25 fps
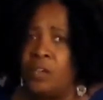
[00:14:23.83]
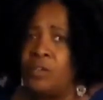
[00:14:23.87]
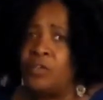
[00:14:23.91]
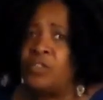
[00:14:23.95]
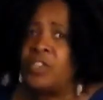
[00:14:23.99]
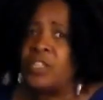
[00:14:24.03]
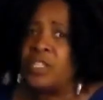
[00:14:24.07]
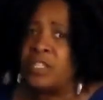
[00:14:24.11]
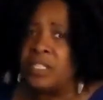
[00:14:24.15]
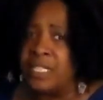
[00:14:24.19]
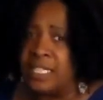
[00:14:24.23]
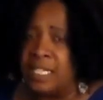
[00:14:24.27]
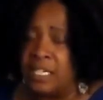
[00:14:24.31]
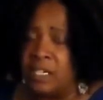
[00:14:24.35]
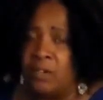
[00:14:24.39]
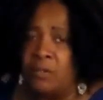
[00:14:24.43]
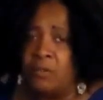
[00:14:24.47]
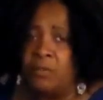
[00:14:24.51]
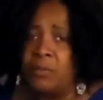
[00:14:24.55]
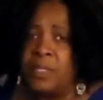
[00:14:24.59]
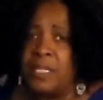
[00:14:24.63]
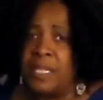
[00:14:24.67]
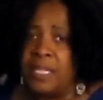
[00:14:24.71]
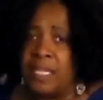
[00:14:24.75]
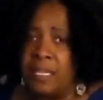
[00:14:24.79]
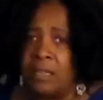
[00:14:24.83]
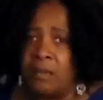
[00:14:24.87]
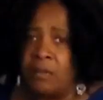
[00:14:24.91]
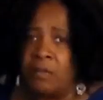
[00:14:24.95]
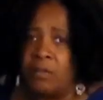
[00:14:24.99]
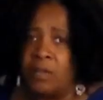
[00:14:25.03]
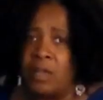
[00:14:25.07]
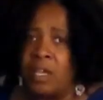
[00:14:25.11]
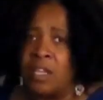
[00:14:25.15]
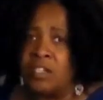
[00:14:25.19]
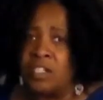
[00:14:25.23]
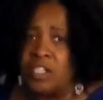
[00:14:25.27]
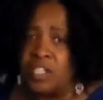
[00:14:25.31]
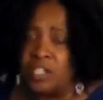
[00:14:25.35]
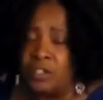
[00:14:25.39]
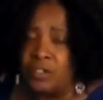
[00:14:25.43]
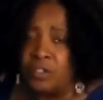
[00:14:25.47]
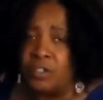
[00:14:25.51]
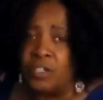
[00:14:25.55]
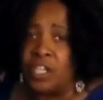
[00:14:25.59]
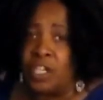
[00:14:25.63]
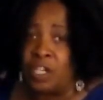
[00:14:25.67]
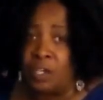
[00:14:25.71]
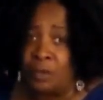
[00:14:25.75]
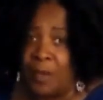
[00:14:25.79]
You just deal with it
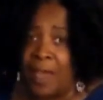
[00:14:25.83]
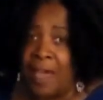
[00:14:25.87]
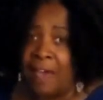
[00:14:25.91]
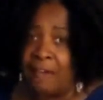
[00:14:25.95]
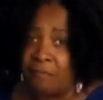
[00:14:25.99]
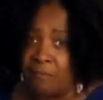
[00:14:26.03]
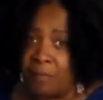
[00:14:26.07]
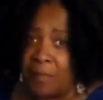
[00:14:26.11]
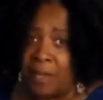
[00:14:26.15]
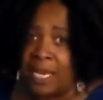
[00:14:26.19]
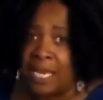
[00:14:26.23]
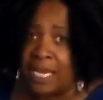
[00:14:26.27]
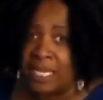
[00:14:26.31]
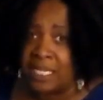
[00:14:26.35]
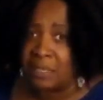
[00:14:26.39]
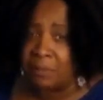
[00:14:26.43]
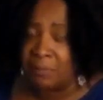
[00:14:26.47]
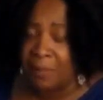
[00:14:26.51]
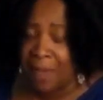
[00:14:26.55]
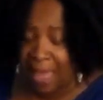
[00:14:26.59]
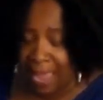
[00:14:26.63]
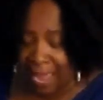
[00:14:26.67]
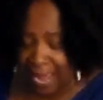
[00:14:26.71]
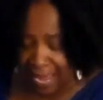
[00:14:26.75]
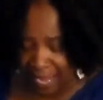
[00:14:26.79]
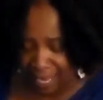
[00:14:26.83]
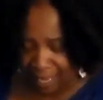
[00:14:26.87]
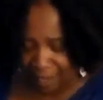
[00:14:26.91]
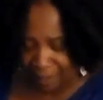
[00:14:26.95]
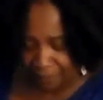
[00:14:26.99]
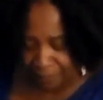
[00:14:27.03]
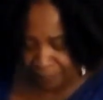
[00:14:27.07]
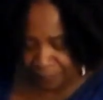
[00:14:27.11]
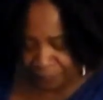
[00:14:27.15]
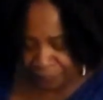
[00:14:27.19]
until you have money to buy